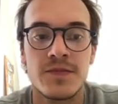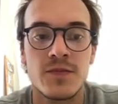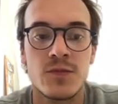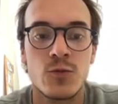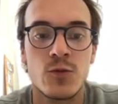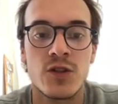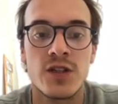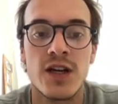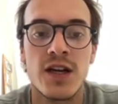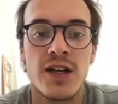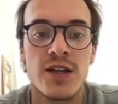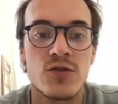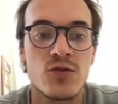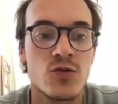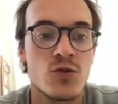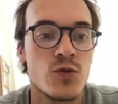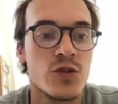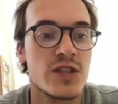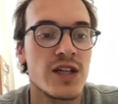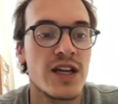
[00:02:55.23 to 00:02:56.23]
what I like to
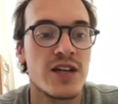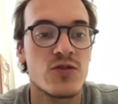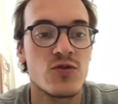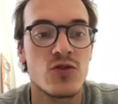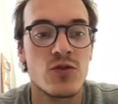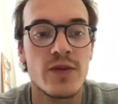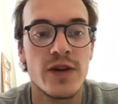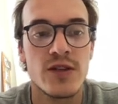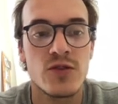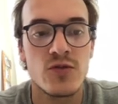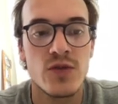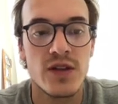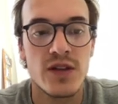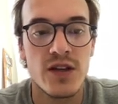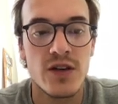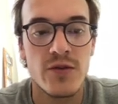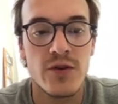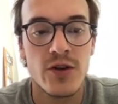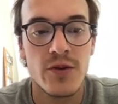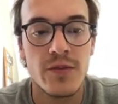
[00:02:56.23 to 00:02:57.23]
do is I like to go back to
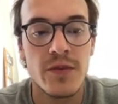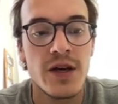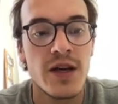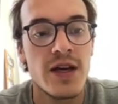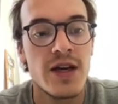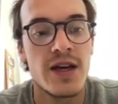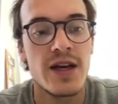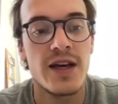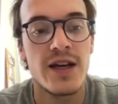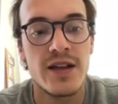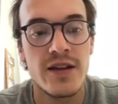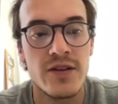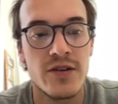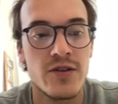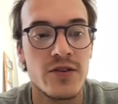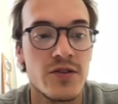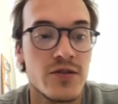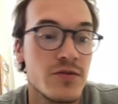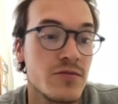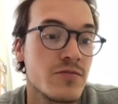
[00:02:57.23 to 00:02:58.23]
Ethereum and
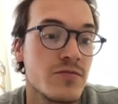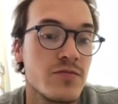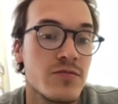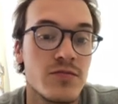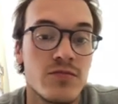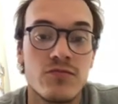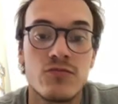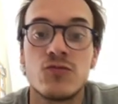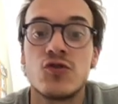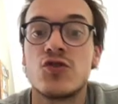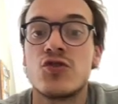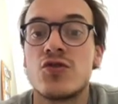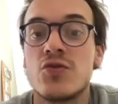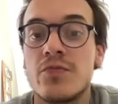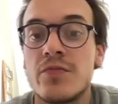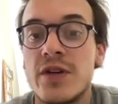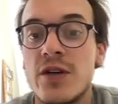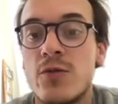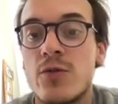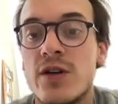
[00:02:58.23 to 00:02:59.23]
uh, just the
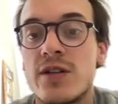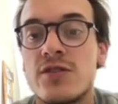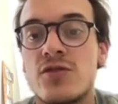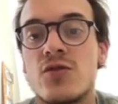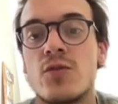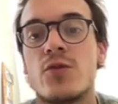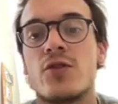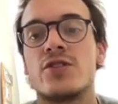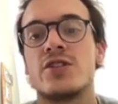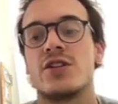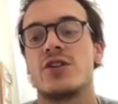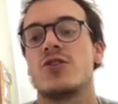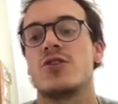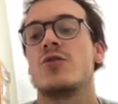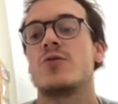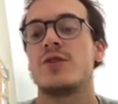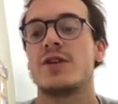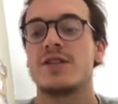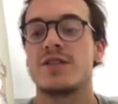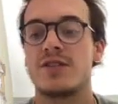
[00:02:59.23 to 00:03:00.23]
big ones, the more secure
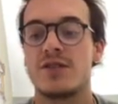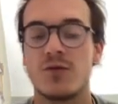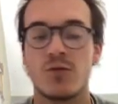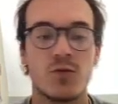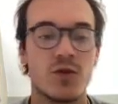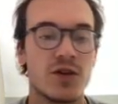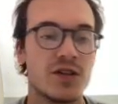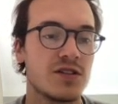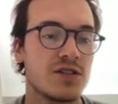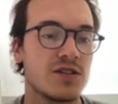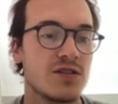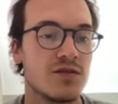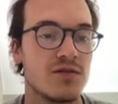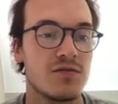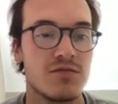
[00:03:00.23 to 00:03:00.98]
ones. Once